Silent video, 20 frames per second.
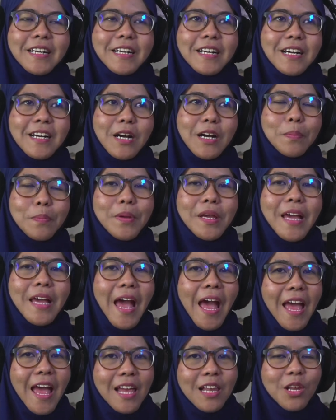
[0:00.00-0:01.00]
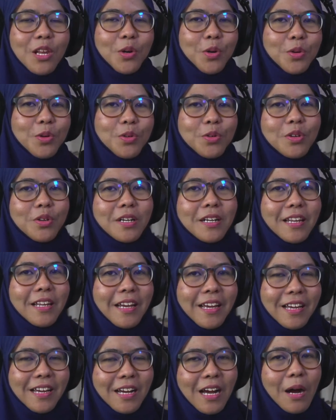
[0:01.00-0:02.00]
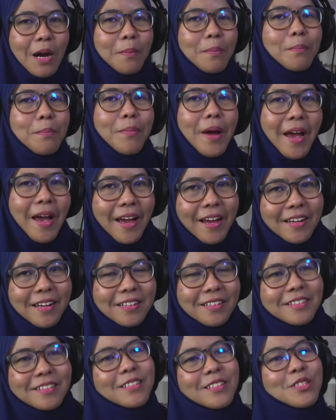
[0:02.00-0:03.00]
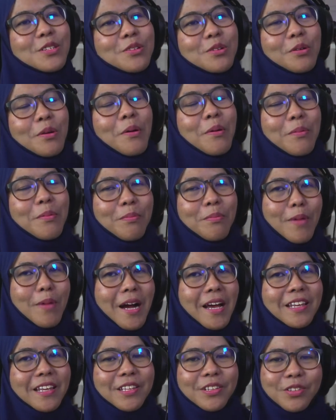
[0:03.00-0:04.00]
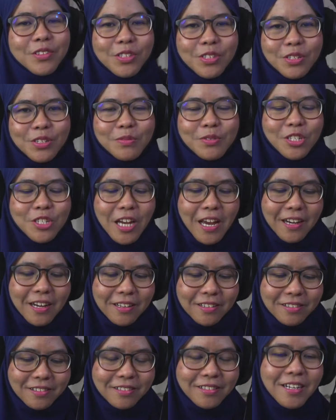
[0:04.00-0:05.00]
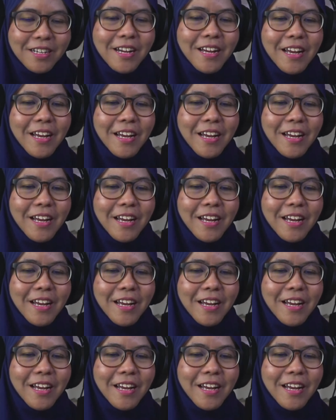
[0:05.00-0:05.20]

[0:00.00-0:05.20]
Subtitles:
a big hello, like come back to my YouTube channel.